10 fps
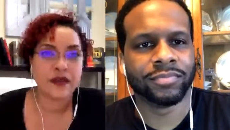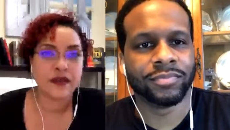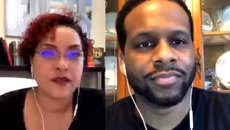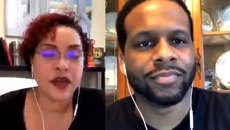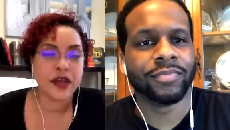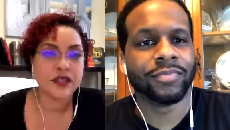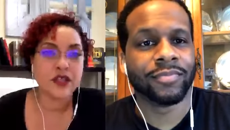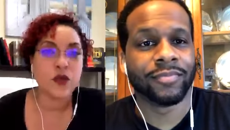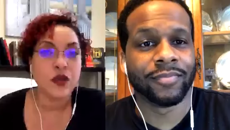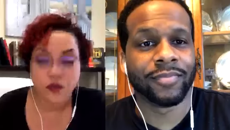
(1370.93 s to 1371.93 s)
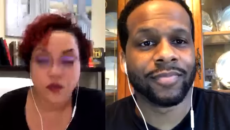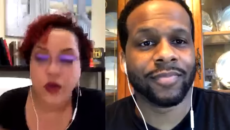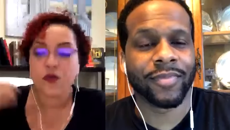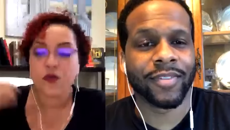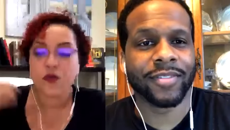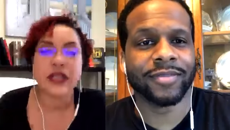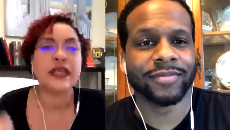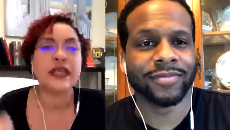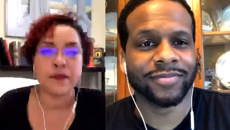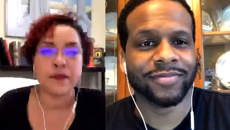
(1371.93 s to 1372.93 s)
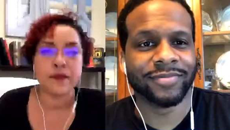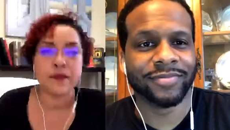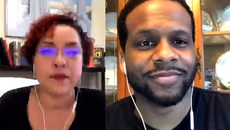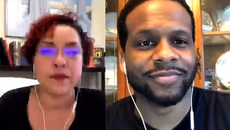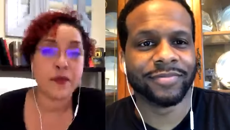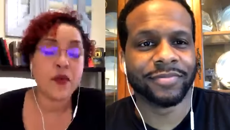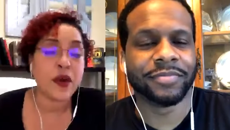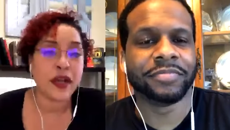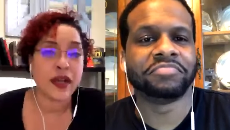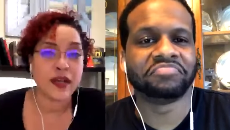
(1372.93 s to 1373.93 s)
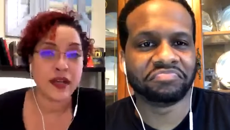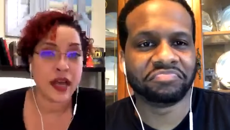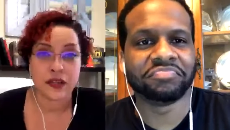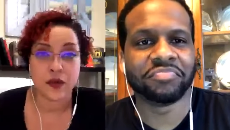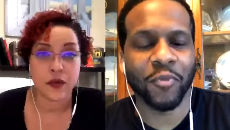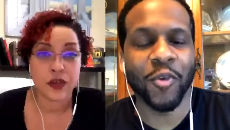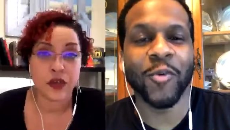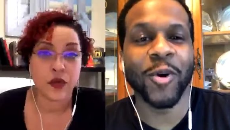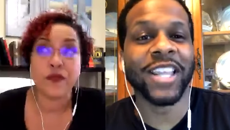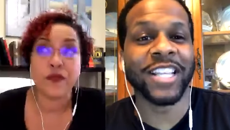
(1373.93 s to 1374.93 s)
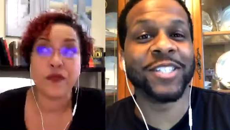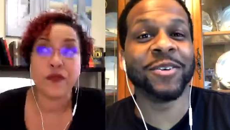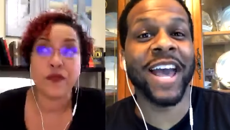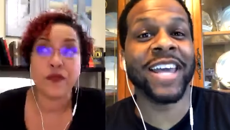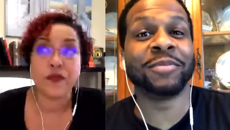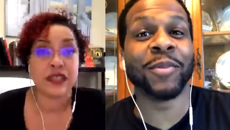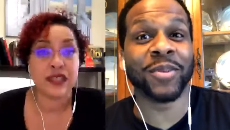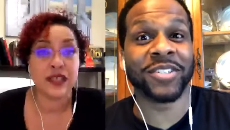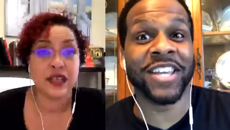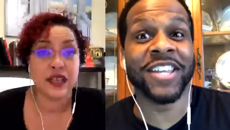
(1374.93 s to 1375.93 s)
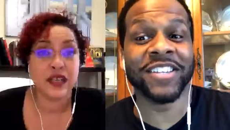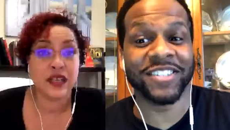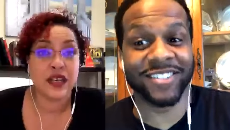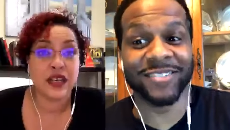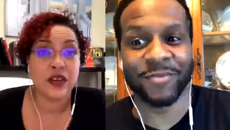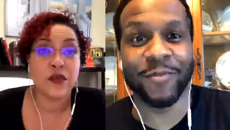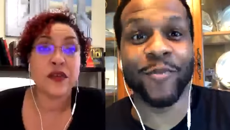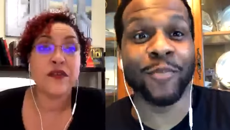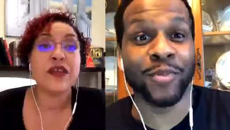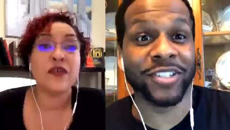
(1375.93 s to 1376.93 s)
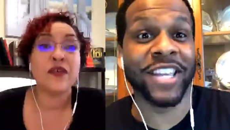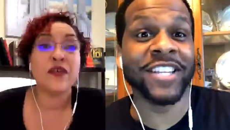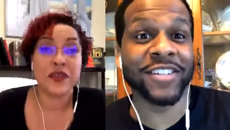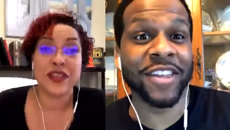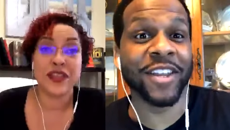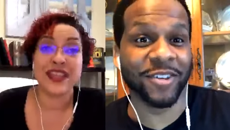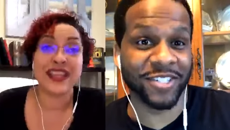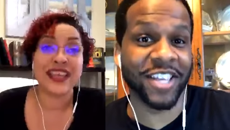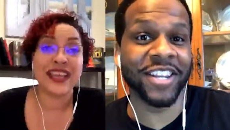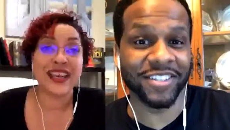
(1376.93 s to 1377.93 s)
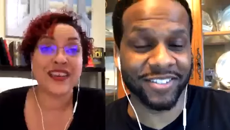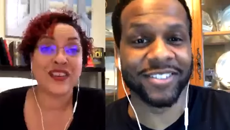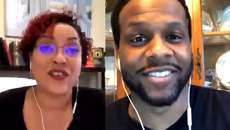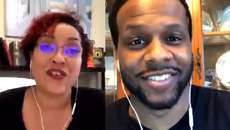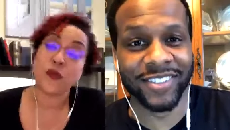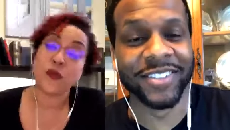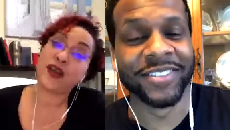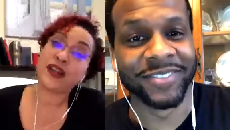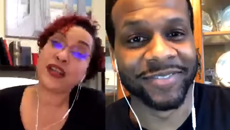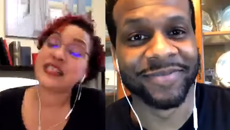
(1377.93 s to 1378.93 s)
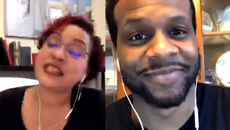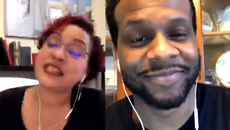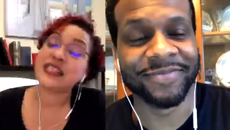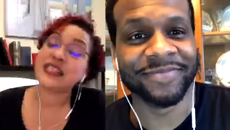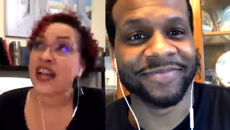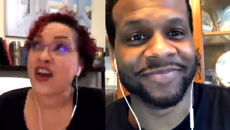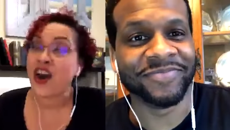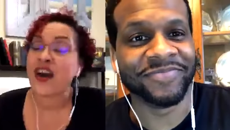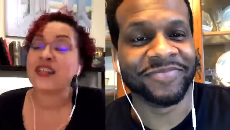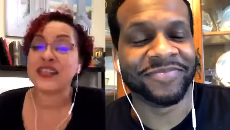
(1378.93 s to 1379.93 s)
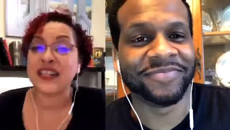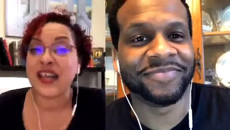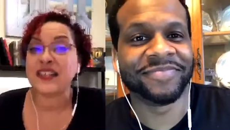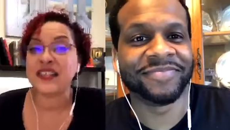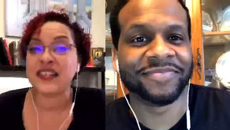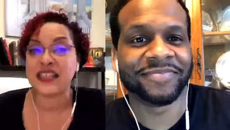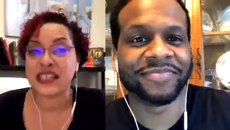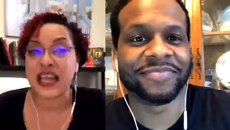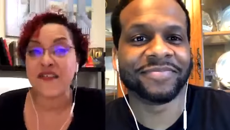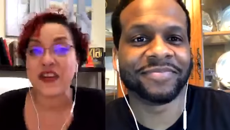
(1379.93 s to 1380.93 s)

Speaker 1: right? So we we're really getting people to that point, and that's what we well, do. We'll we let put, you
Speaker 2: add up the percentage. What, what percentage of increase that is? Well,
Speaker 1: let's see. It costs less than seventy